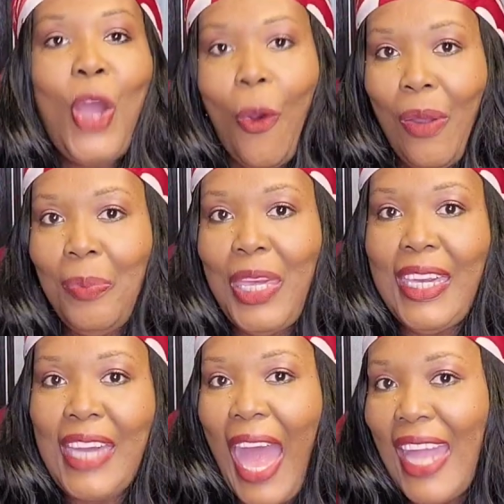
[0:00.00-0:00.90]
Go and
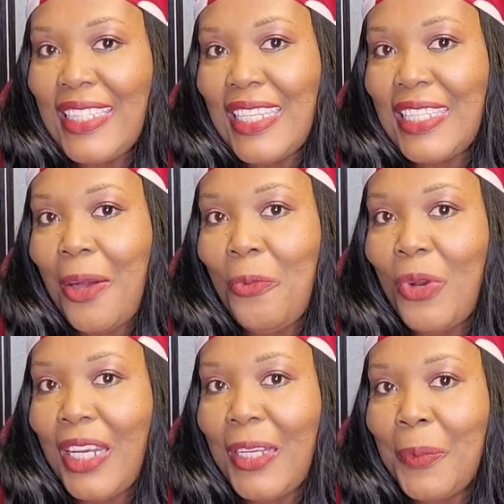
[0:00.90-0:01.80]
be kind to
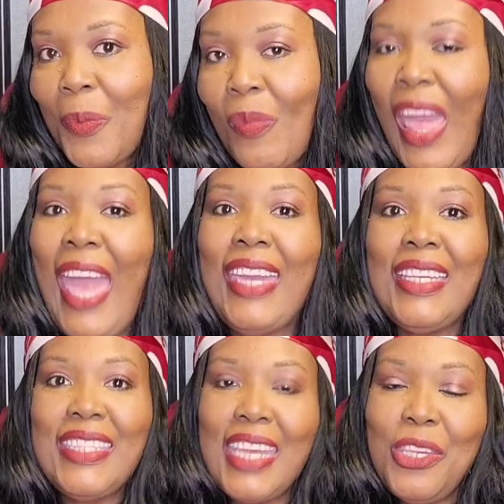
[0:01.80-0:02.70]
someone and
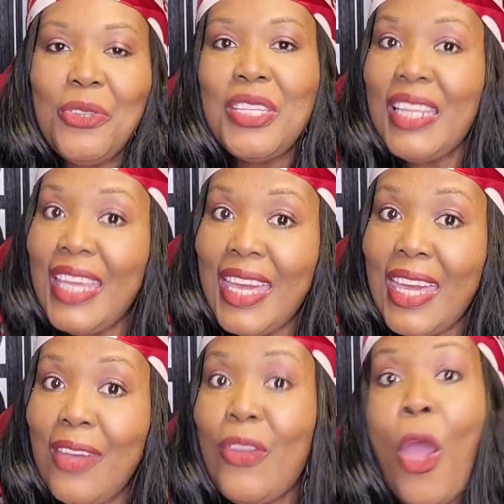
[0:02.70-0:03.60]
continue to
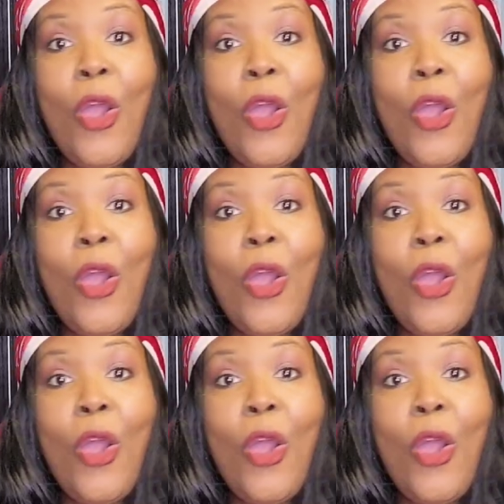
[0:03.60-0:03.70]
live